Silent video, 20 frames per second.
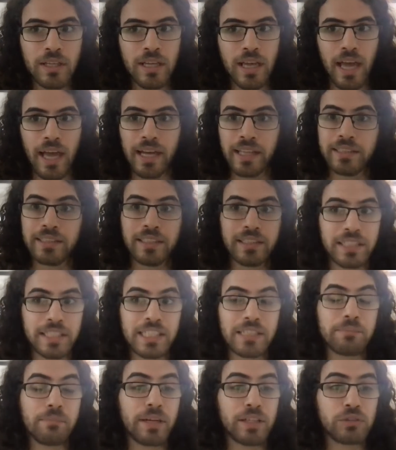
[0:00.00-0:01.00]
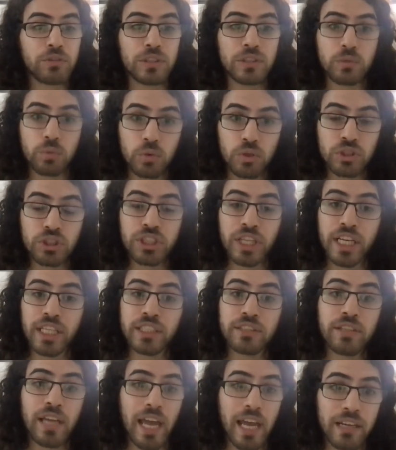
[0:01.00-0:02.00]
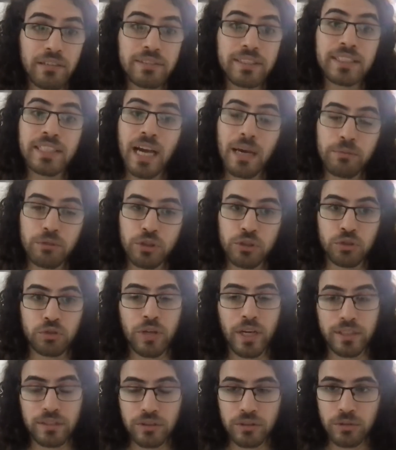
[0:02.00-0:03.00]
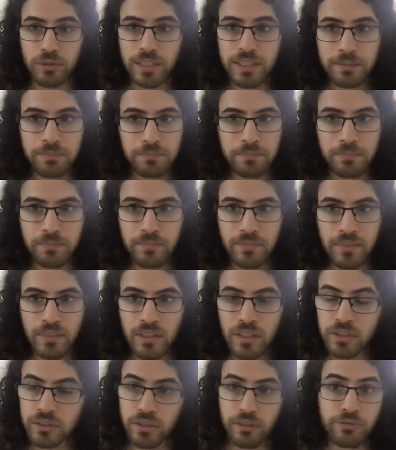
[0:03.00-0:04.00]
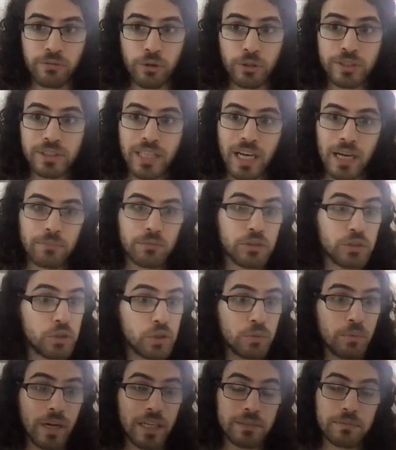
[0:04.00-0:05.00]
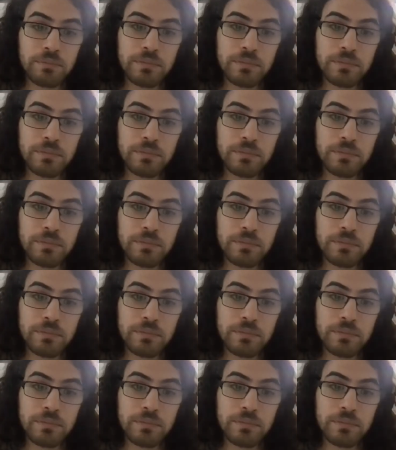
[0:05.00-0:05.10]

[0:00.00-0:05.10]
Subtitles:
and the leading metrics will change every time you try to do it. The first time you might